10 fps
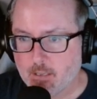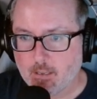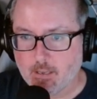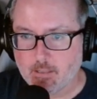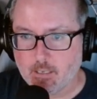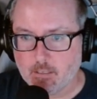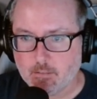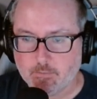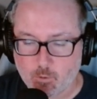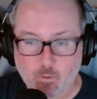And then,
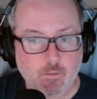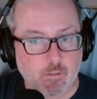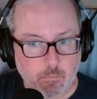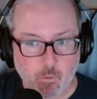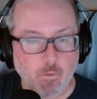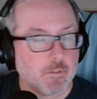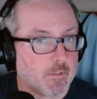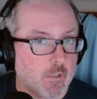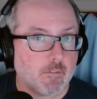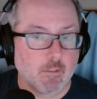of course, the board is
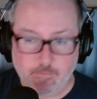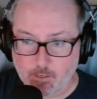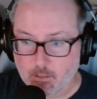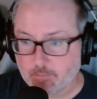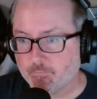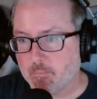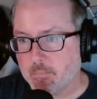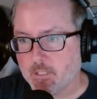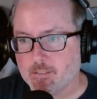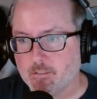covered in fog.
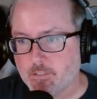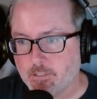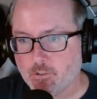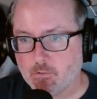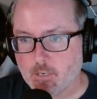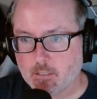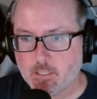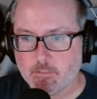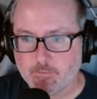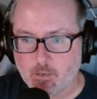Place a digit correctly
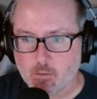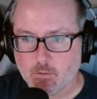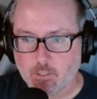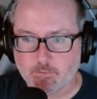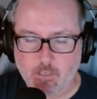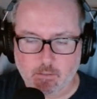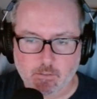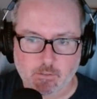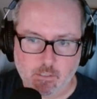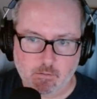and the fog will lift around it.
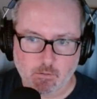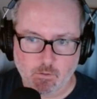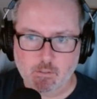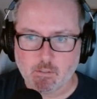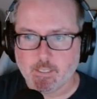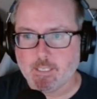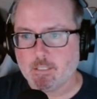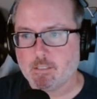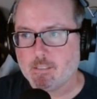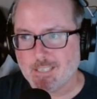So this looks like
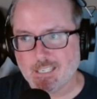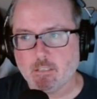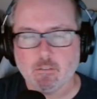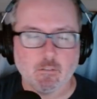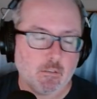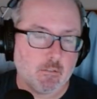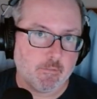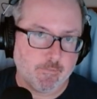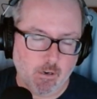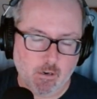it's standard
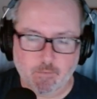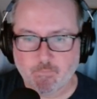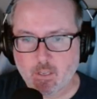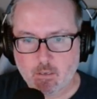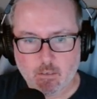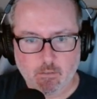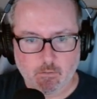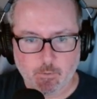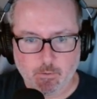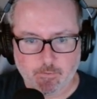fog. So
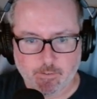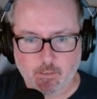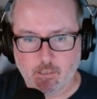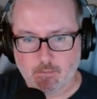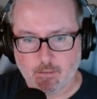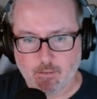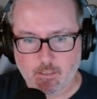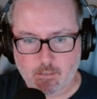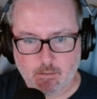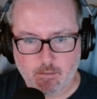if we were to figure out
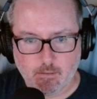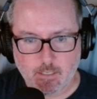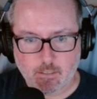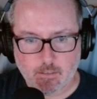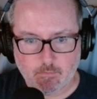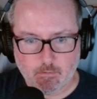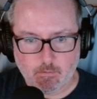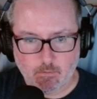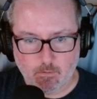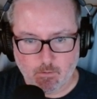this digit,
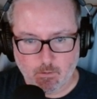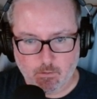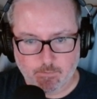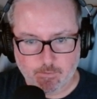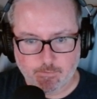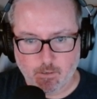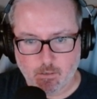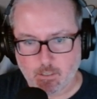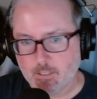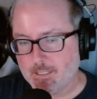all of the
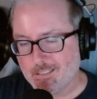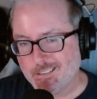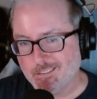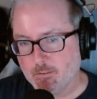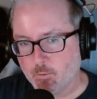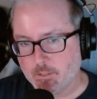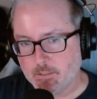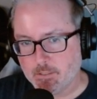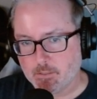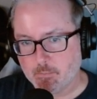fog in here would
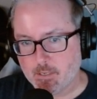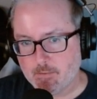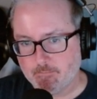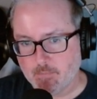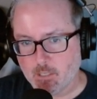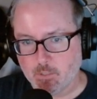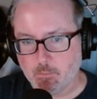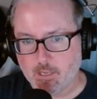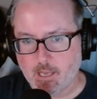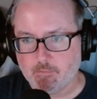dissipate and we
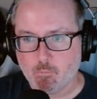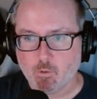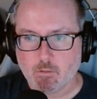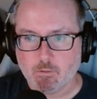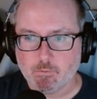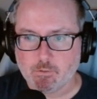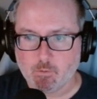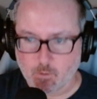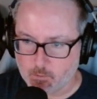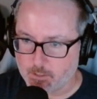would have more clues to
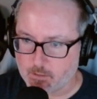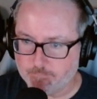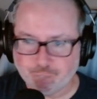work with.